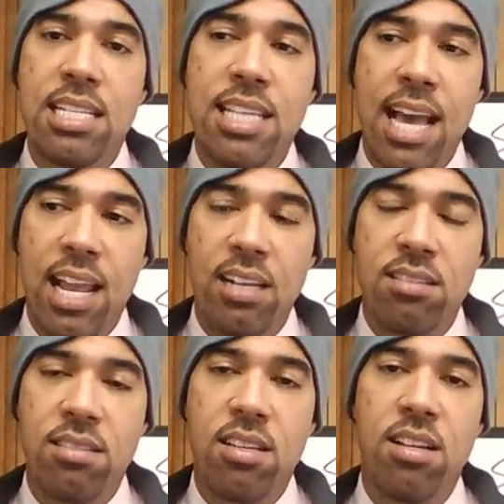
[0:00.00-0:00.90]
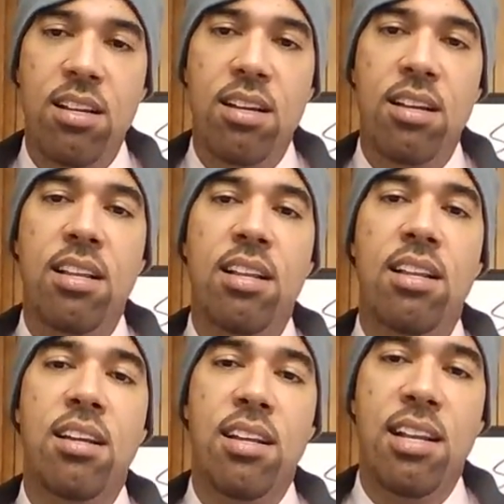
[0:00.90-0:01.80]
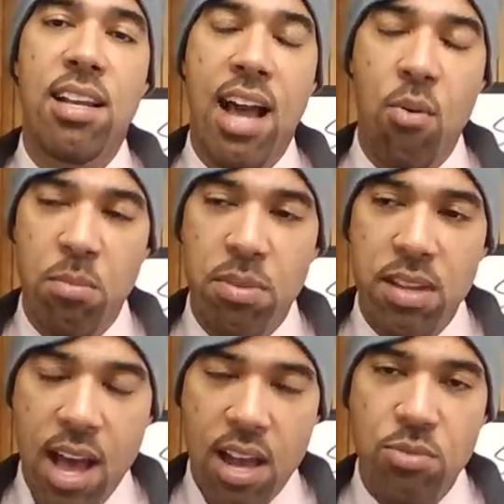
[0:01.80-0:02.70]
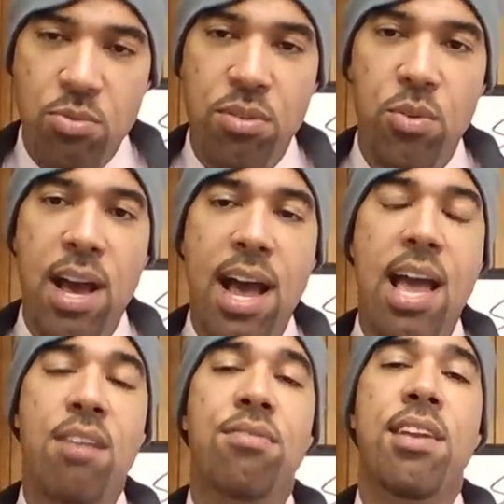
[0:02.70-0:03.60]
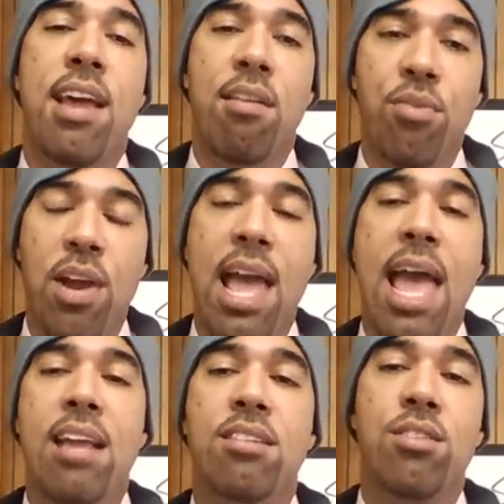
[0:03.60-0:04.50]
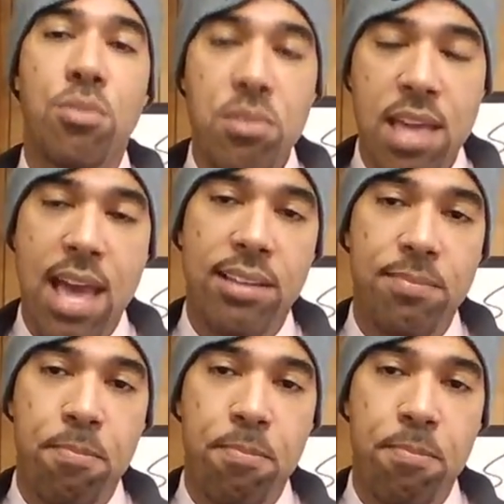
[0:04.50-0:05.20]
Talox I want to be honest with you, I have never had to do that.